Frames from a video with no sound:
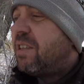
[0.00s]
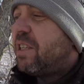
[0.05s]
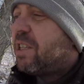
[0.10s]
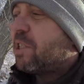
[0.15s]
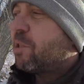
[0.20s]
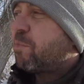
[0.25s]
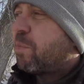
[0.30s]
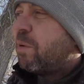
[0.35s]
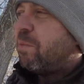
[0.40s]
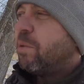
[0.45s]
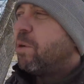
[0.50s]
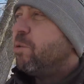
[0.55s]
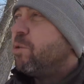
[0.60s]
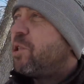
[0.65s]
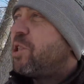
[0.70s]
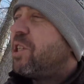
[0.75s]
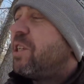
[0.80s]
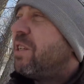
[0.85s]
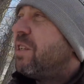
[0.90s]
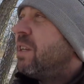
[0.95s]
this
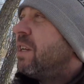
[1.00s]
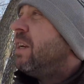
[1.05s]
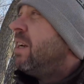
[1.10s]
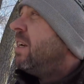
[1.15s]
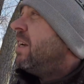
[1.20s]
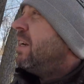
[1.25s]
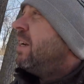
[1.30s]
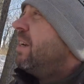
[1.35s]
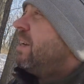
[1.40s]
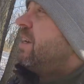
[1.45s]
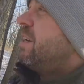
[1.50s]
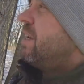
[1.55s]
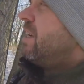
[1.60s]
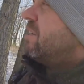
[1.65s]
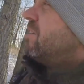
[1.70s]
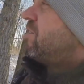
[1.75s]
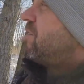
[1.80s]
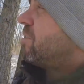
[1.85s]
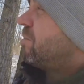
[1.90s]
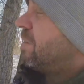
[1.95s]
promotion.
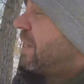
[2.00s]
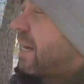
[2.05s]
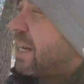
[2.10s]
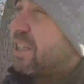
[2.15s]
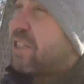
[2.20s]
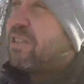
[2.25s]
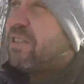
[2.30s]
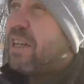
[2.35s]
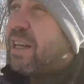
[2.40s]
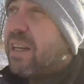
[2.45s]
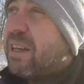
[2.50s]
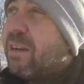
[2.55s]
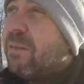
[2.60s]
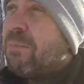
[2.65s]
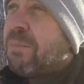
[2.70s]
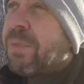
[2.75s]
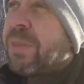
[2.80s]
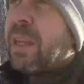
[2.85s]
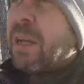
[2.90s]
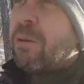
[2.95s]
And so last night
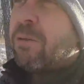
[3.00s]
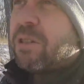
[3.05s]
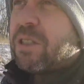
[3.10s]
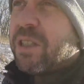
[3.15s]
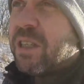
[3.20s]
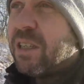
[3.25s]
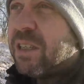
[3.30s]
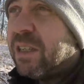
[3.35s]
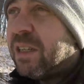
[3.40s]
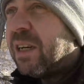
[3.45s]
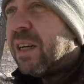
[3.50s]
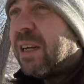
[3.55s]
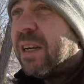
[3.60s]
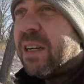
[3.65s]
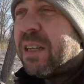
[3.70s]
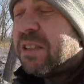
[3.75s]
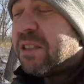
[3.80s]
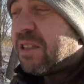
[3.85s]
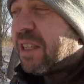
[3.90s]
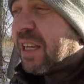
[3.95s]
I was in
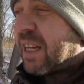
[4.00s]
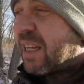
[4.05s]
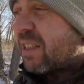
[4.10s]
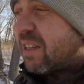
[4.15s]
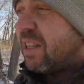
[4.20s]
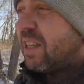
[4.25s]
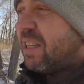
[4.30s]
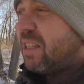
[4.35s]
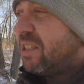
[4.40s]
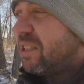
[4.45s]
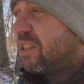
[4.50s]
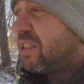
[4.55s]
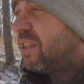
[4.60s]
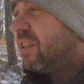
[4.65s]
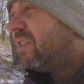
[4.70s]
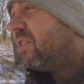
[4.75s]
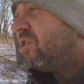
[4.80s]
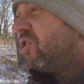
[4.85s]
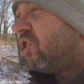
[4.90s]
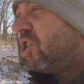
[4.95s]
his dad Lee's
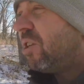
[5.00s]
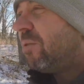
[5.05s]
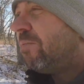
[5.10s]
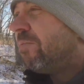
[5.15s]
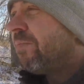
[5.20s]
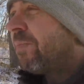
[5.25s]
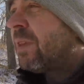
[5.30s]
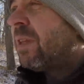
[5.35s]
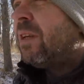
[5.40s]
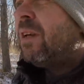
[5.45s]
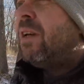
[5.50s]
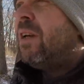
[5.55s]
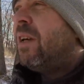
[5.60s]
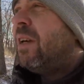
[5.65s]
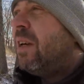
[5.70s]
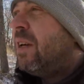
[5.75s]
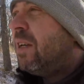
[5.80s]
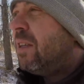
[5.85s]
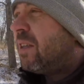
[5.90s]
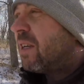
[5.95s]
gym,
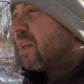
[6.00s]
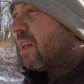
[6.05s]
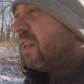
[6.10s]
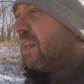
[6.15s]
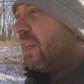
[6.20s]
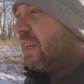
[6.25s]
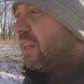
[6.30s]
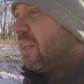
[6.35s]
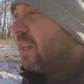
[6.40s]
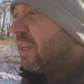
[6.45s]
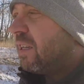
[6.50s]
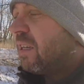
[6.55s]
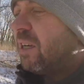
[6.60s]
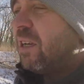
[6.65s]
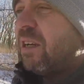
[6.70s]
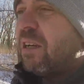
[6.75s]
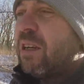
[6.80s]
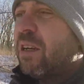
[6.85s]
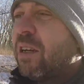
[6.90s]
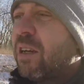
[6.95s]
the Canadian
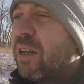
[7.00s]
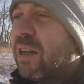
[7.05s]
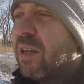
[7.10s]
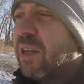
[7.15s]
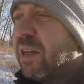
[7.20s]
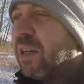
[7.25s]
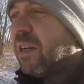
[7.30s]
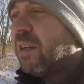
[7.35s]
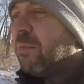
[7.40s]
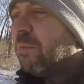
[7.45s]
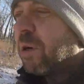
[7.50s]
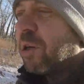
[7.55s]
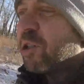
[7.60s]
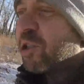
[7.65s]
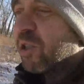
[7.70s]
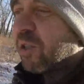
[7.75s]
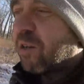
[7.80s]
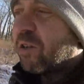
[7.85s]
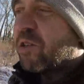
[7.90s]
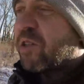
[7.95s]

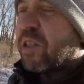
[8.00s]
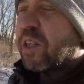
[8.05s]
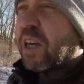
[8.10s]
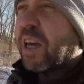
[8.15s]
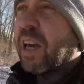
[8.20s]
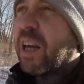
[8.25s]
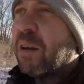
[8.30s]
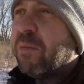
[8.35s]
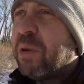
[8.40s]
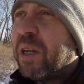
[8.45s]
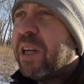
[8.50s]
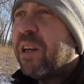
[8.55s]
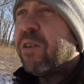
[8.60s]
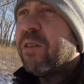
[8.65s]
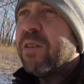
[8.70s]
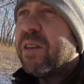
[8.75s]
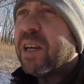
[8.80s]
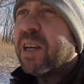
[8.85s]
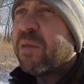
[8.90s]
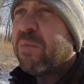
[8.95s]
Martial Arts Academy here
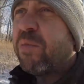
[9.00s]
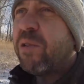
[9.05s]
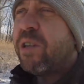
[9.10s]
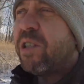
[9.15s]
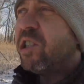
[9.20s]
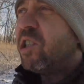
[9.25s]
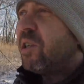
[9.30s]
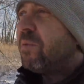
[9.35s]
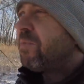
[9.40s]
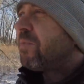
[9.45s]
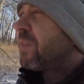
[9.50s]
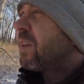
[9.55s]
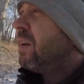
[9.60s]
in Lethbridge,